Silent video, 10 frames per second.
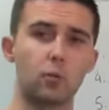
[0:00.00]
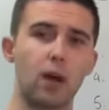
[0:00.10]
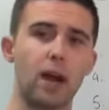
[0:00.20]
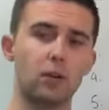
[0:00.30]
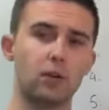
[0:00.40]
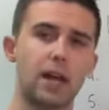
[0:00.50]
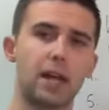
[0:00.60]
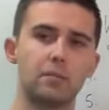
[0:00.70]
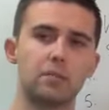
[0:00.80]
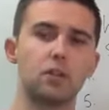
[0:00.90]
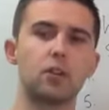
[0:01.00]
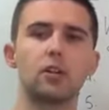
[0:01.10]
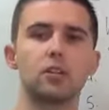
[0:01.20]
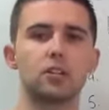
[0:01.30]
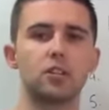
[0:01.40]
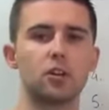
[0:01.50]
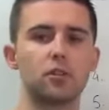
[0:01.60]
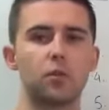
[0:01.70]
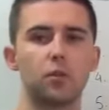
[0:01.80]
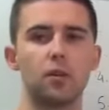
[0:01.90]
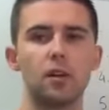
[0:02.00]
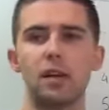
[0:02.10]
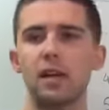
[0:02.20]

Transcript: brand or name, so you can just search for